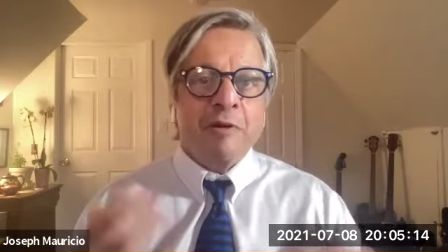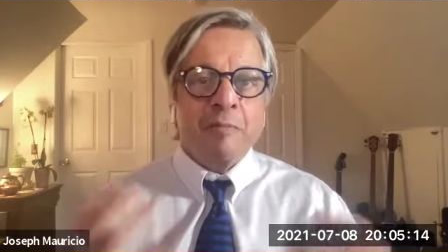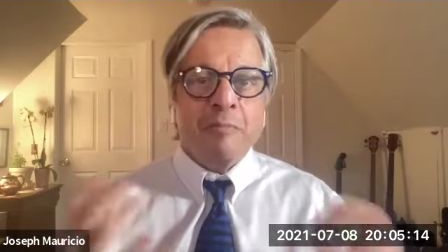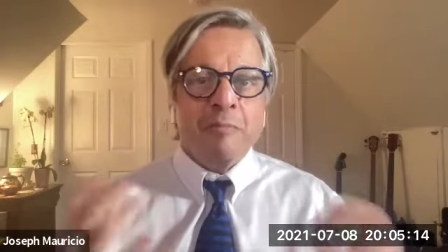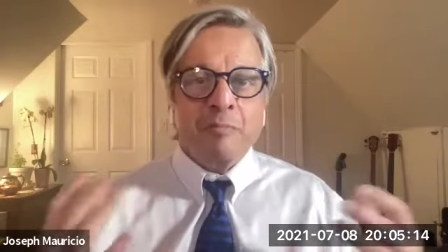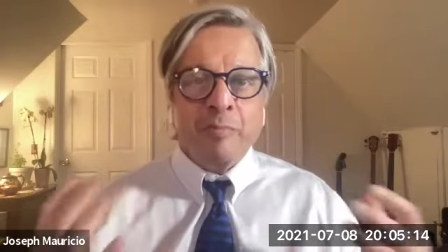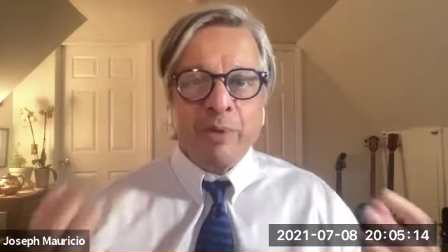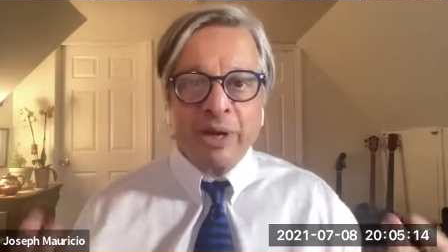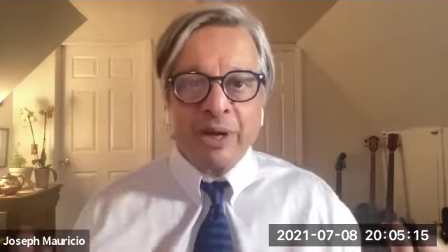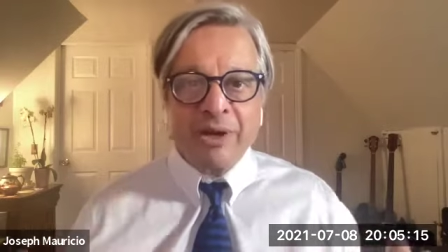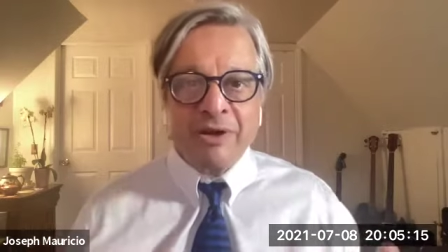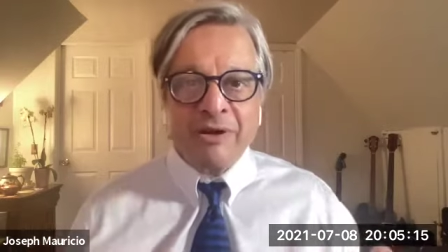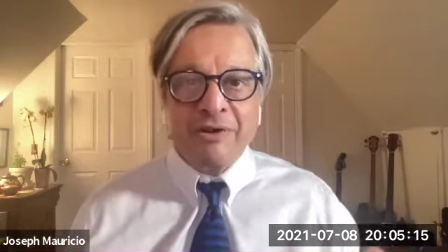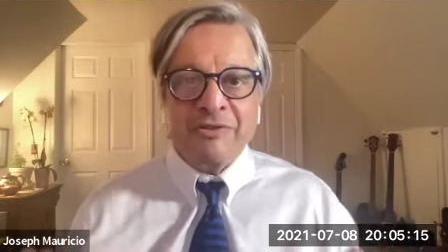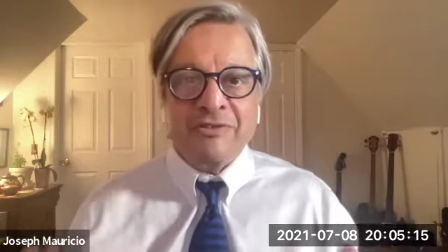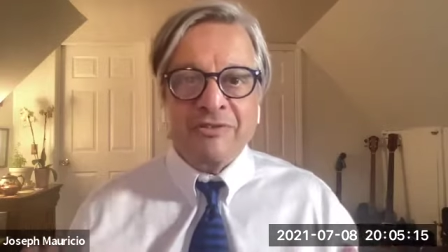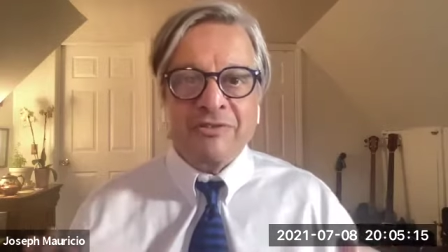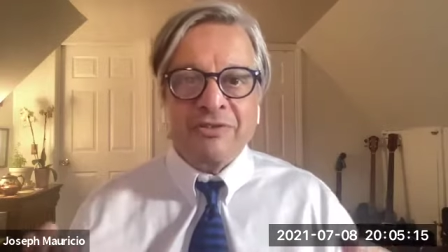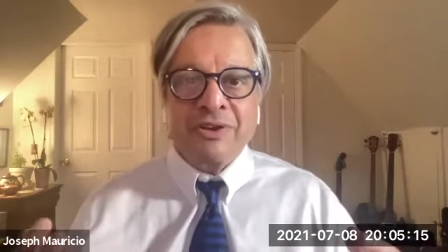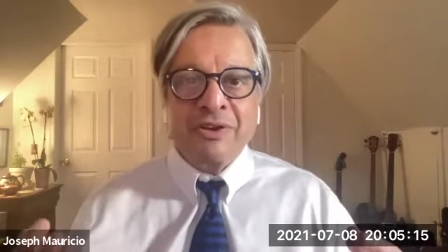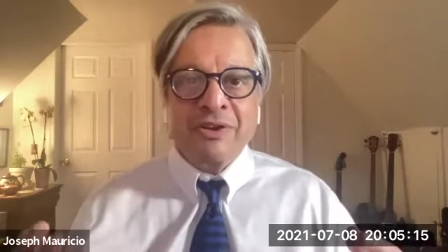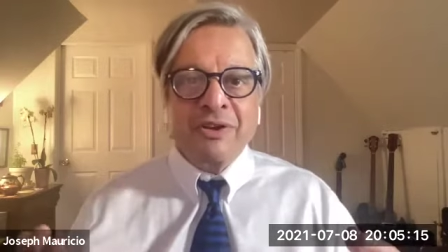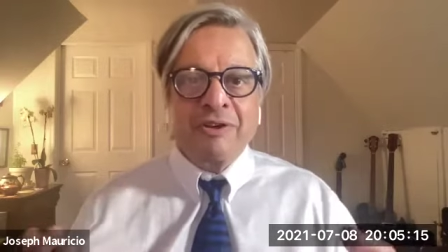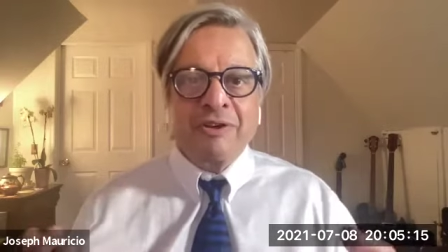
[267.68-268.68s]
from
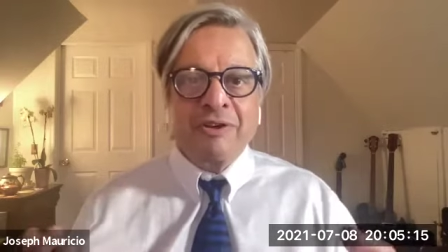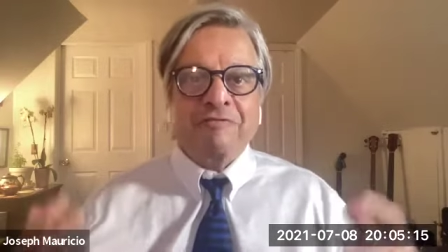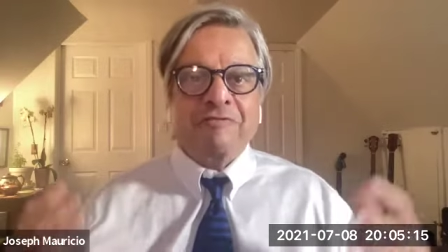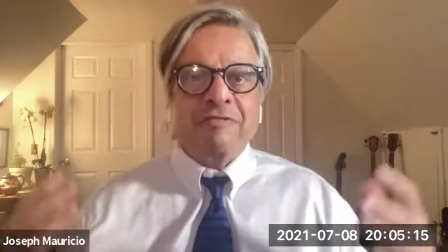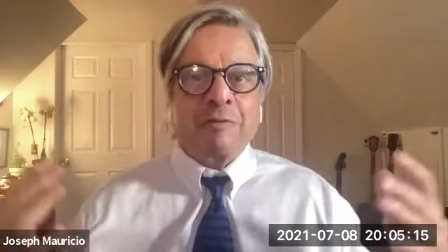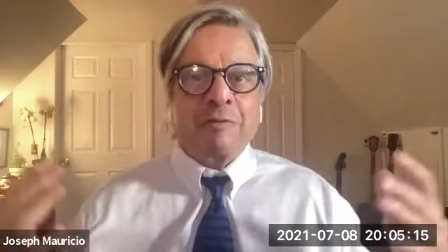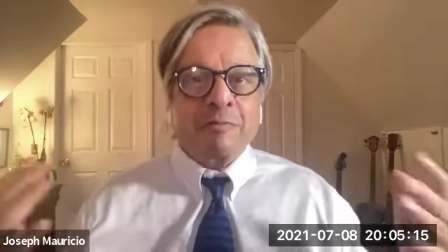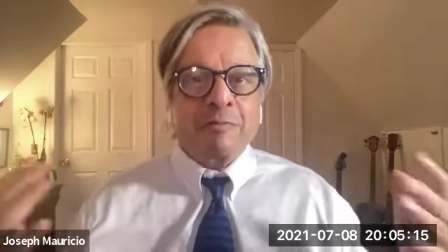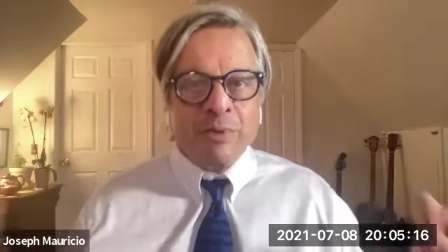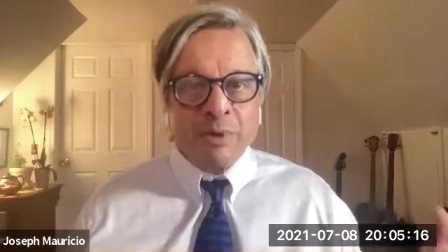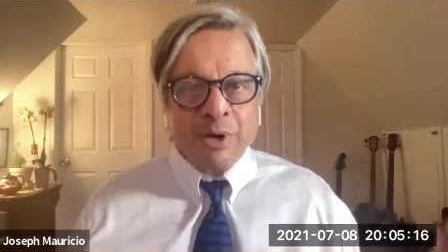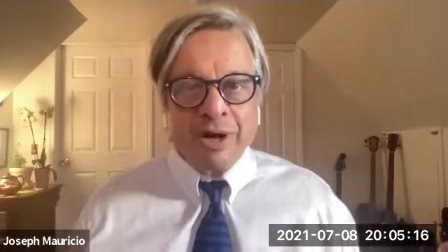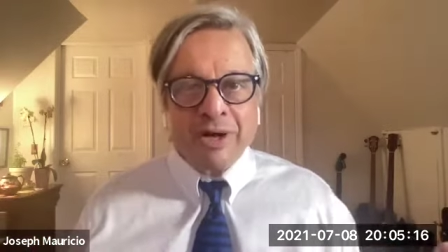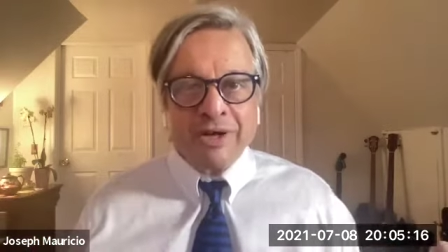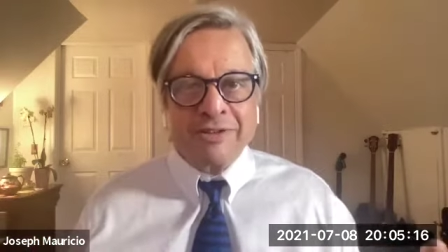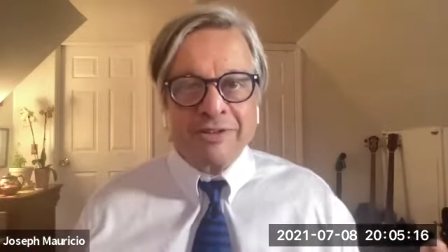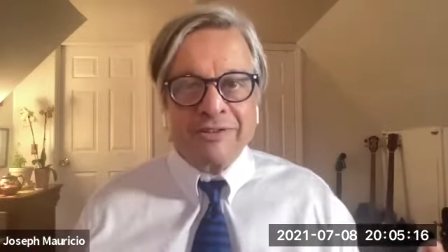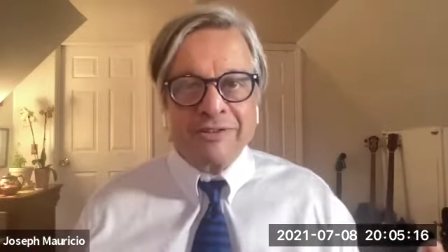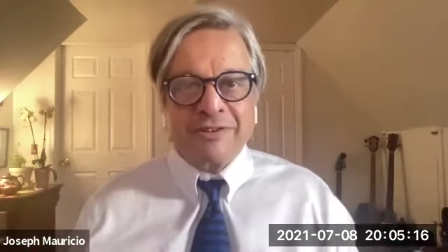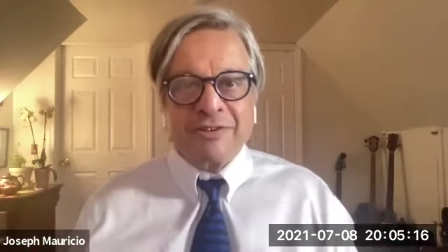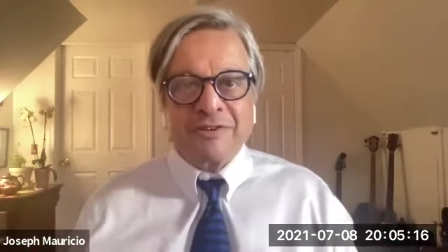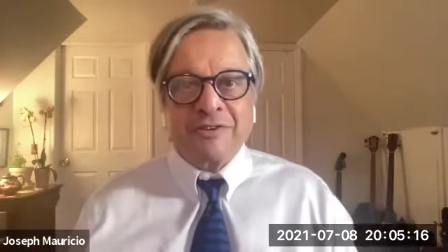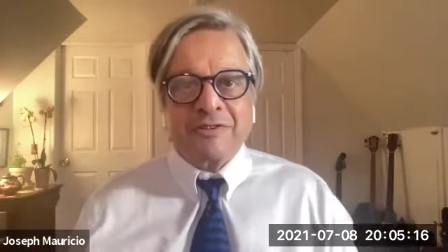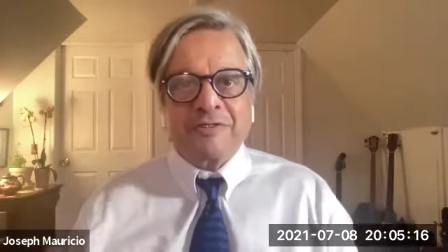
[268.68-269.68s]
bears, from
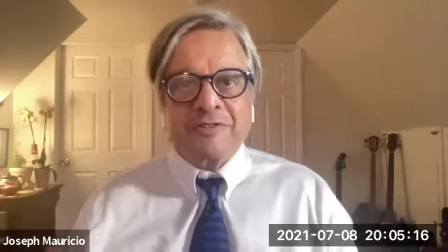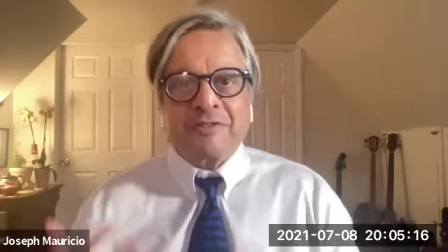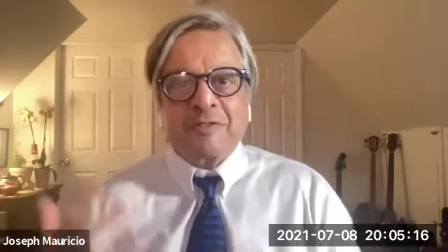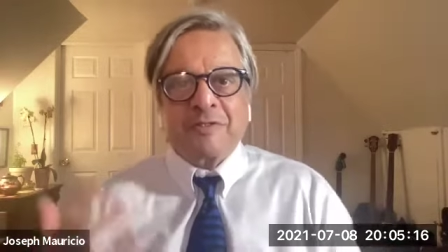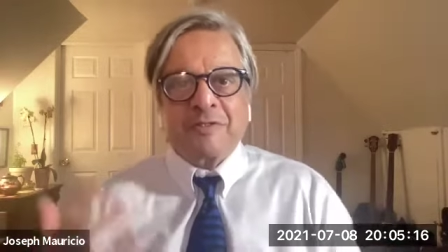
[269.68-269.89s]
predators,